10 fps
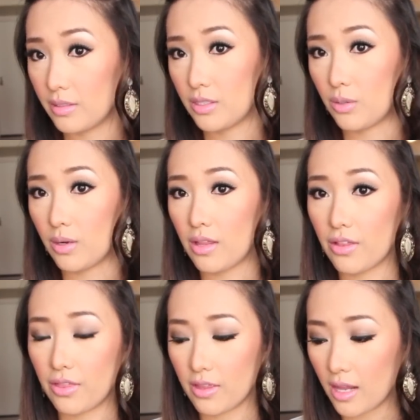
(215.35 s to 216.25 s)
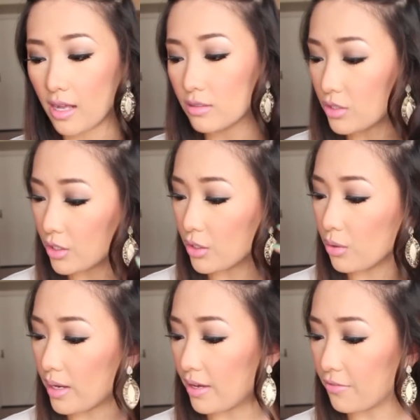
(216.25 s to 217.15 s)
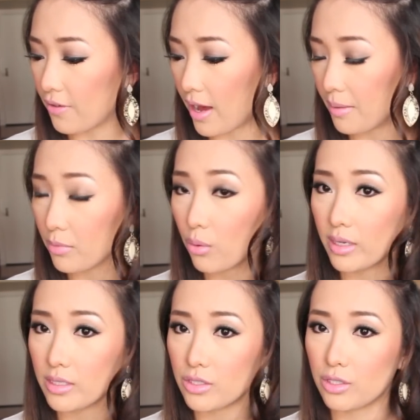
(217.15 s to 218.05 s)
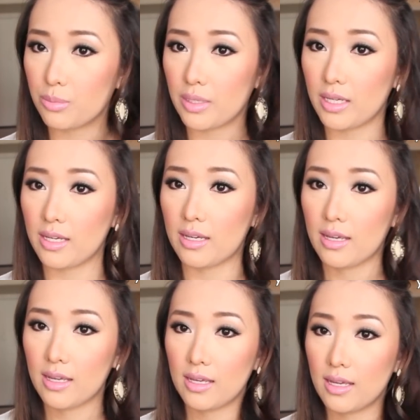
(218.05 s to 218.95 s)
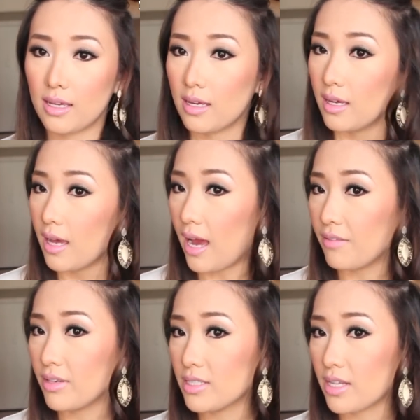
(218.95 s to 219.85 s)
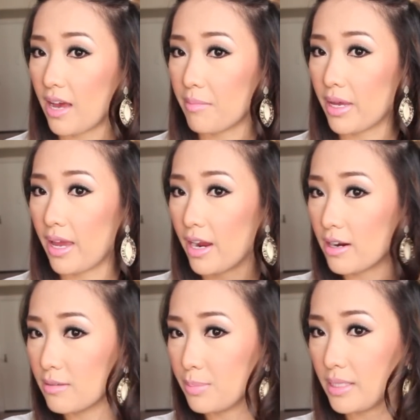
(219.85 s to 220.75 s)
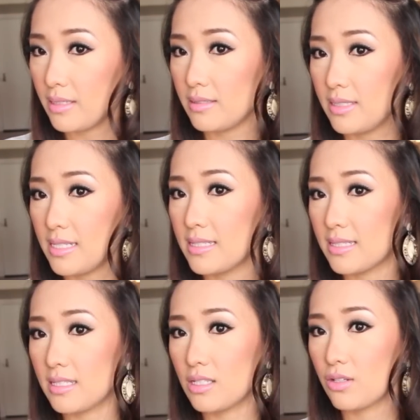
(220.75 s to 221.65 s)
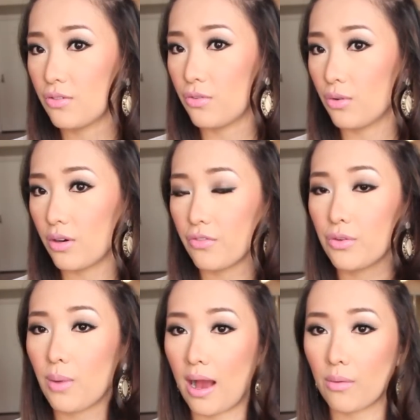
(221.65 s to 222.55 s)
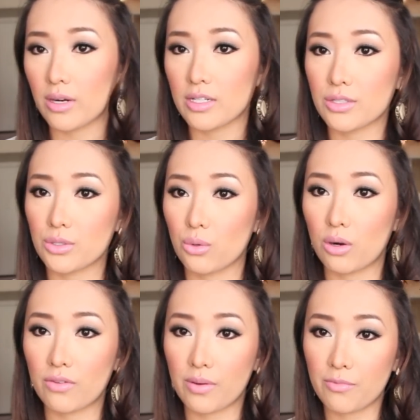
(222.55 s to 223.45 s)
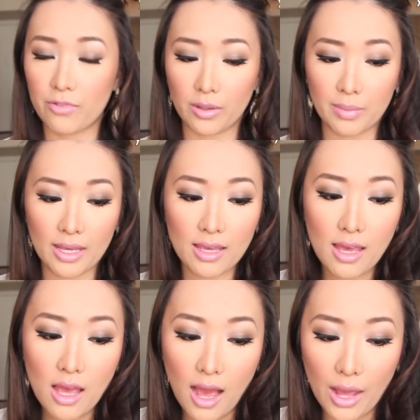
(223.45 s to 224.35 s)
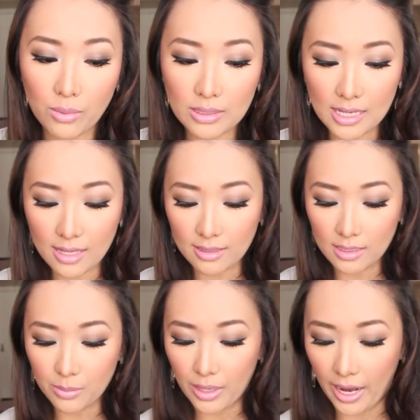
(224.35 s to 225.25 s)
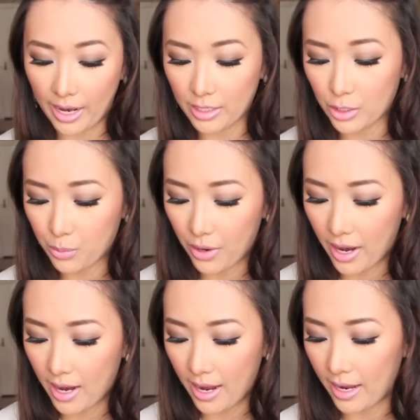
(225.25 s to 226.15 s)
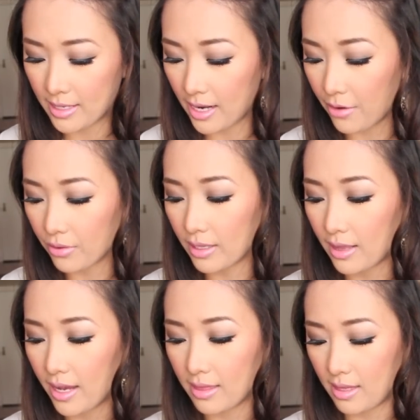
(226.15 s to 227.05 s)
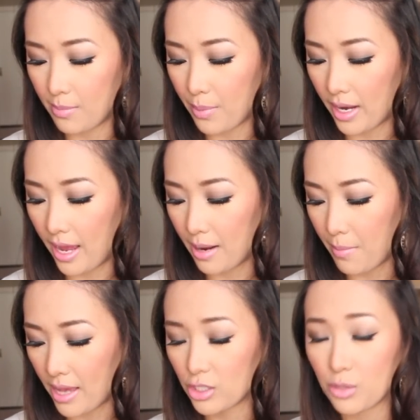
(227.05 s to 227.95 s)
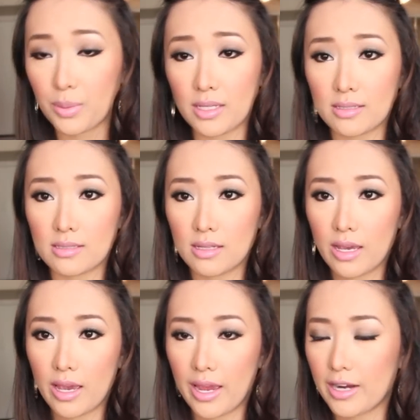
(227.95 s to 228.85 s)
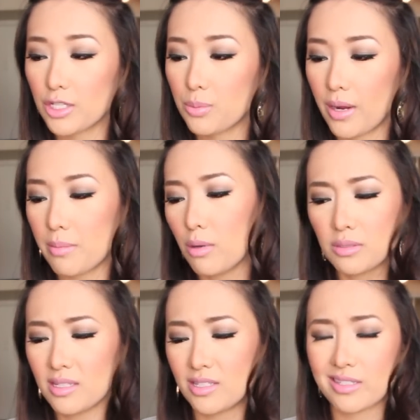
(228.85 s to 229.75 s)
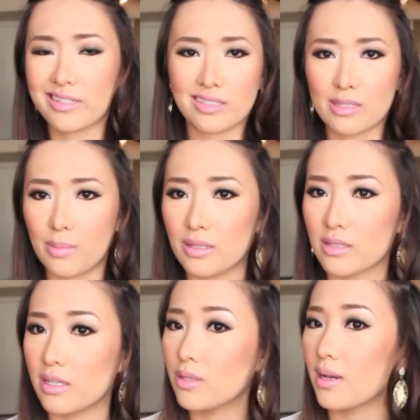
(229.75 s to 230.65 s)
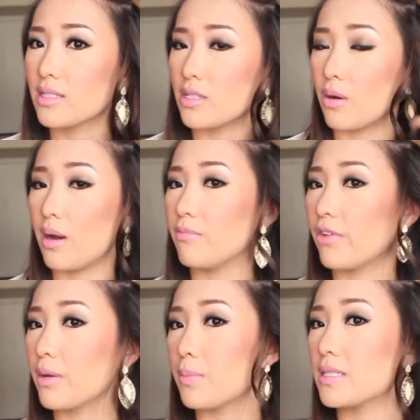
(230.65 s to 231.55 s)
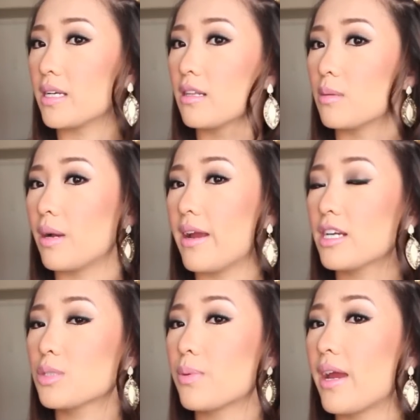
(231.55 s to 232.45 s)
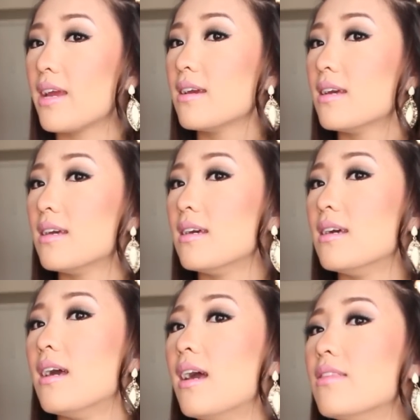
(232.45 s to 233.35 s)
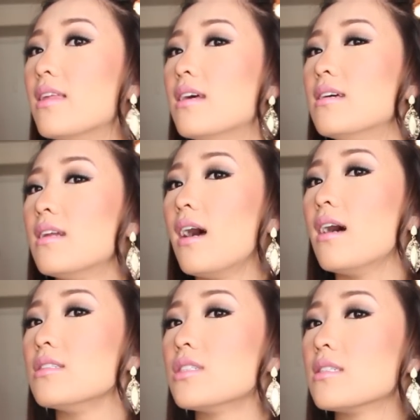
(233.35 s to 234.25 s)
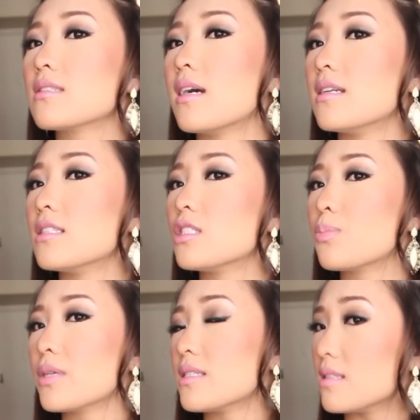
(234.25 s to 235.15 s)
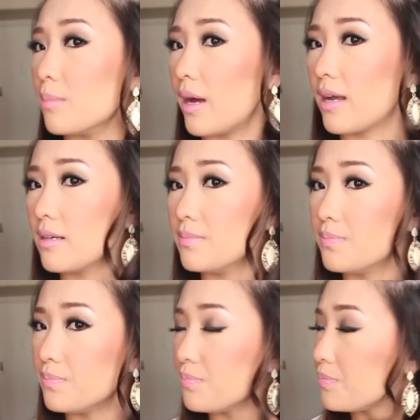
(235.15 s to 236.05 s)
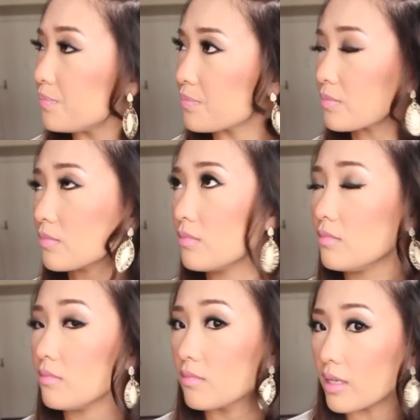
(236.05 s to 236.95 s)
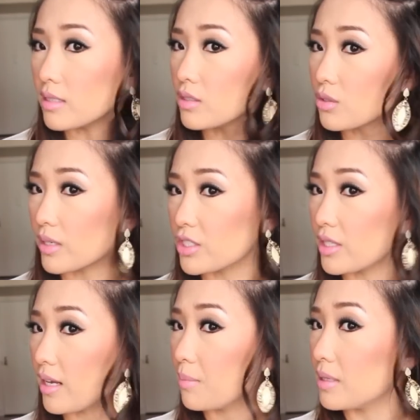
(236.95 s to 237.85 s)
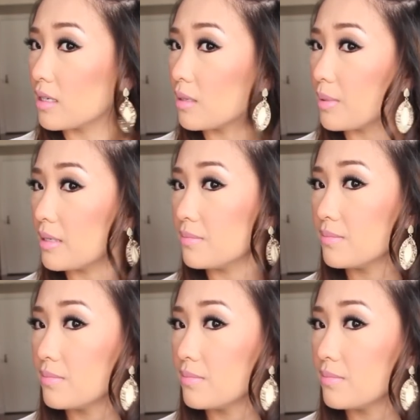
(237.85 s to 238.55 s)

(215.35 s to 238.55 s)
So another thing that I'll do if I'm going to be having to have my hair be decent for a few hours or if I'm filming, I will take a little bit of hairspray and I really like the Bedhead Masterpiece hairspray, mostly just because it smells good. You guys know I'm very particular about hairspray. And then I'll just kind of spritz the bottom and scrunch that up a little bit.